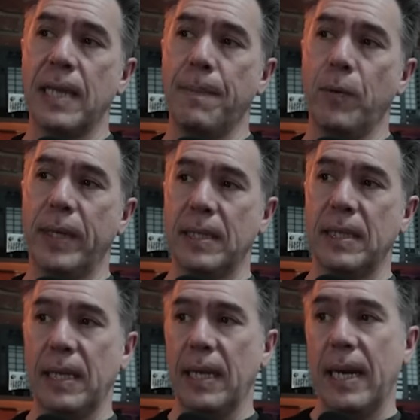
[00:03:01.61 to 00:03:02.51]
example, we can
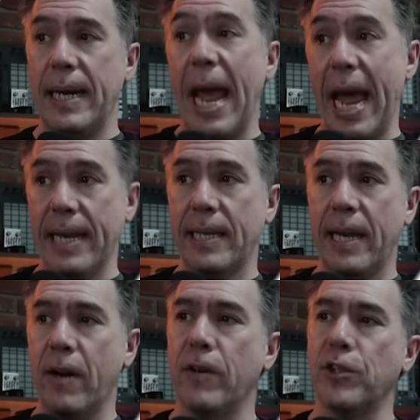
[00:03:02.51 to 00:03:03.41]
see an added
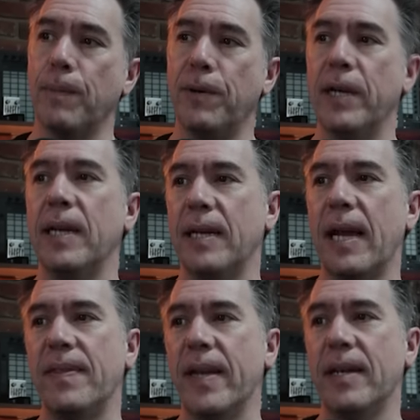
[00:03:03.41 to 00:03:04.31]
character put in
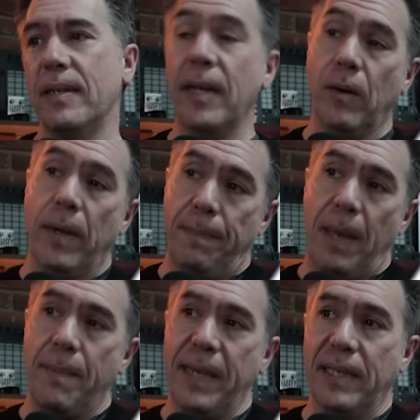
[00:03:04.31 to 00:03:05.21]
and then, you know, it,
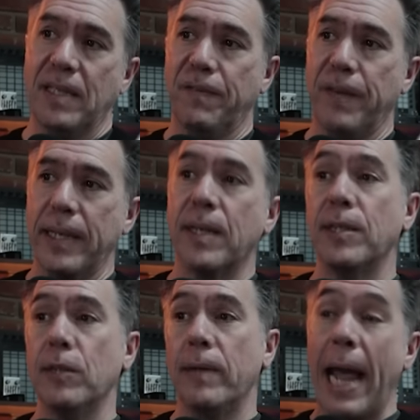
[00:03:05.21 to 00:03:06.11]
it, begins to fight the
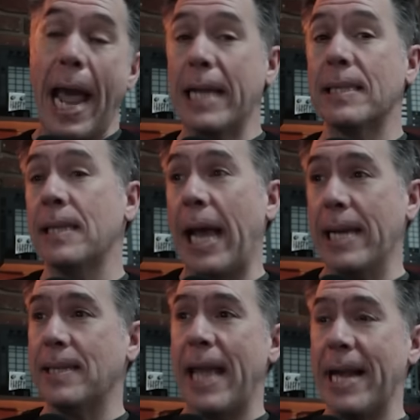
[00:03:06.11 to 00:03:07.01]
dude as,
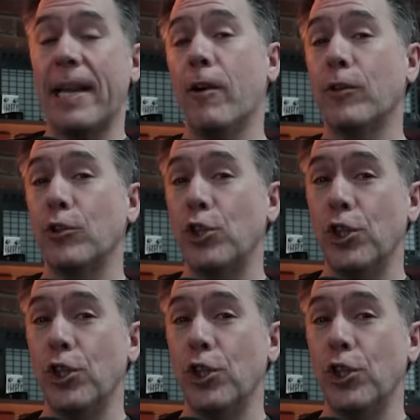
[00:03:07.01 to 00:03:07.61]
as that character